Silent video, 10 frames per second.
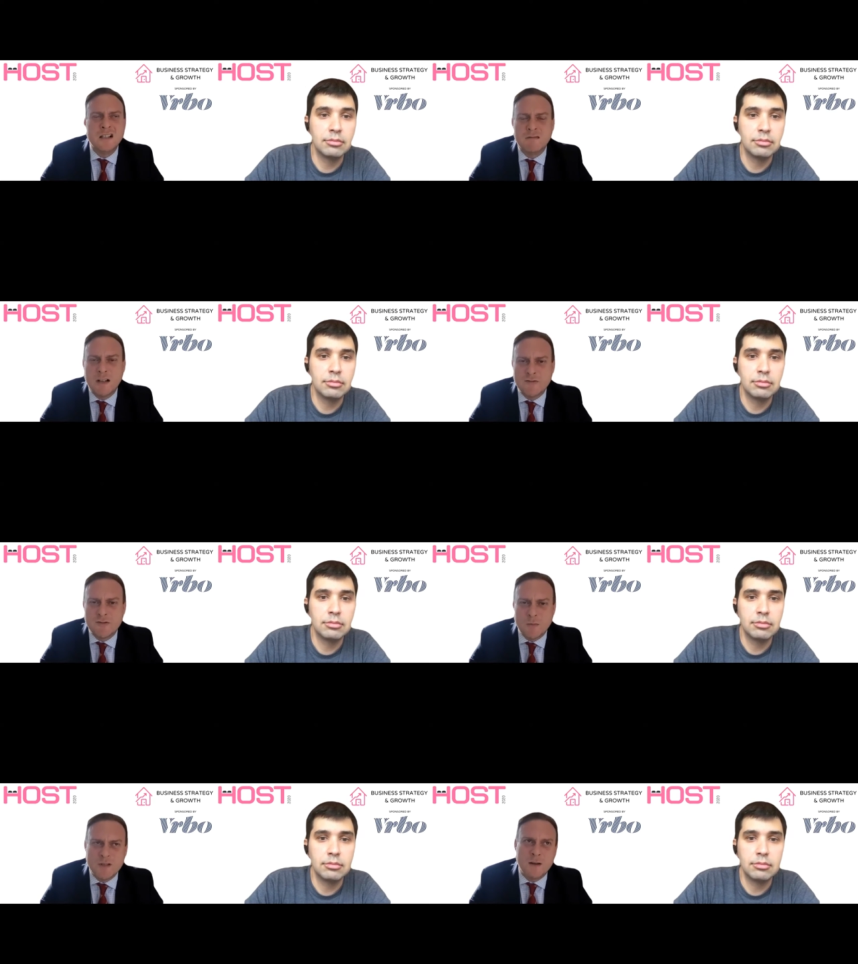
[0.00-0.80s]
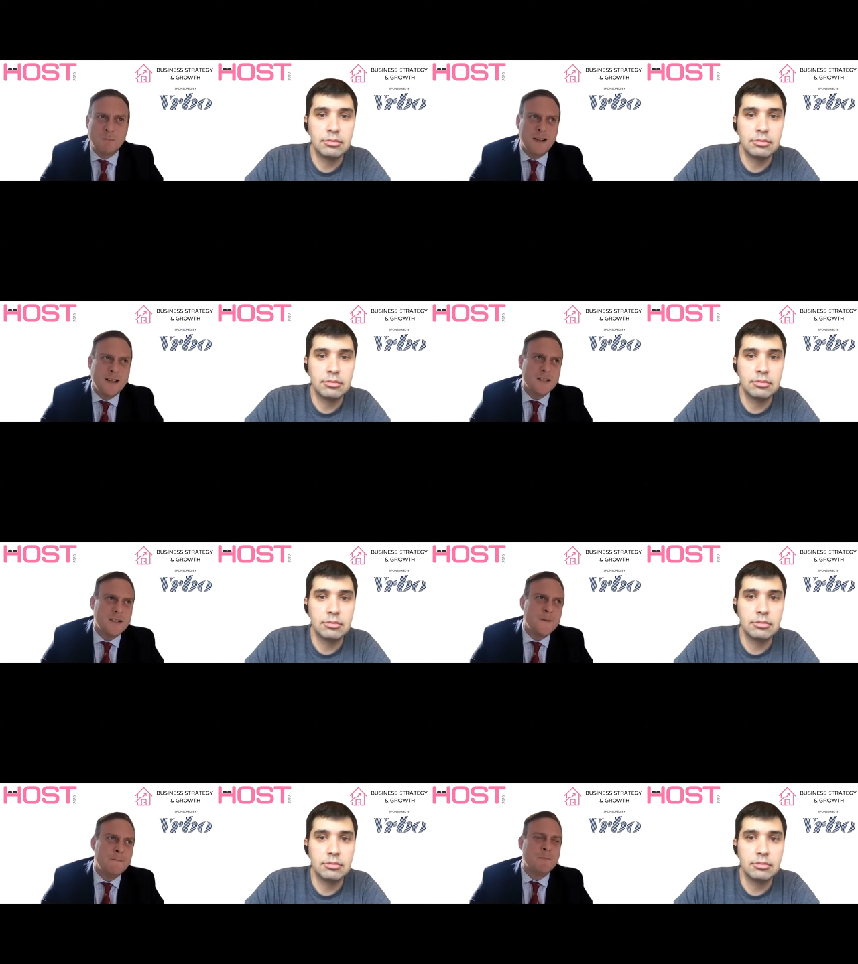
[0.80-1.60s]
Speaker 1: The restaurant was
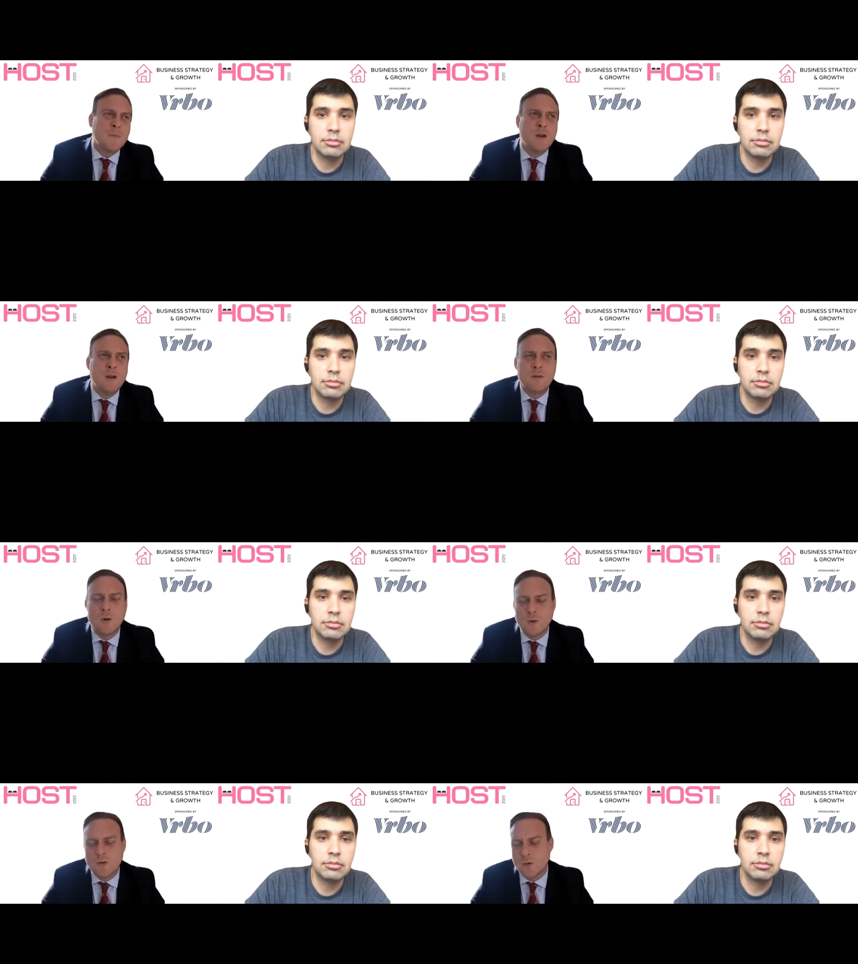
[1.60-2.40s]
unpleasant. Of course, all